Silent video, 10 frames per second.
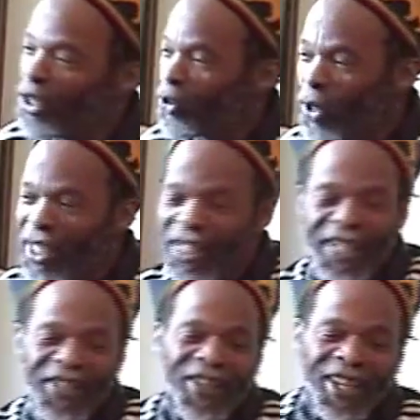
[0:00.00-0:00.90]
the
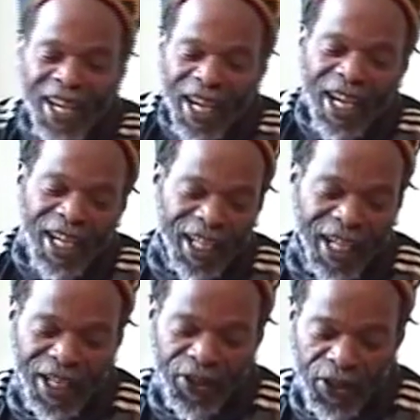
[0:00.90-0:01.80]
20s.
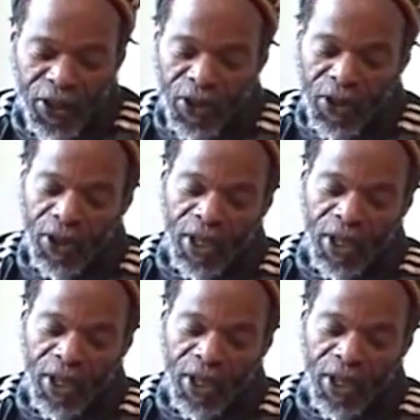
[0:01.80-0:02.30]
Yeah, so